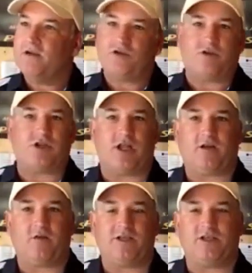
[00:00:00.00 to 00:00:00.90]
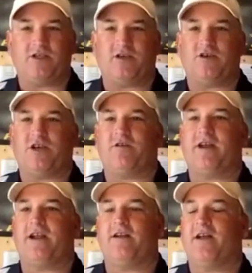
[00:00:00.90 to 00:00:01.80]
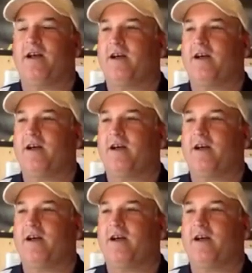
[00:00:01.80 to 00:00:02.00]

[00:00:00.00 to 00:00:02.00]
So there's a lot of questions that are generated.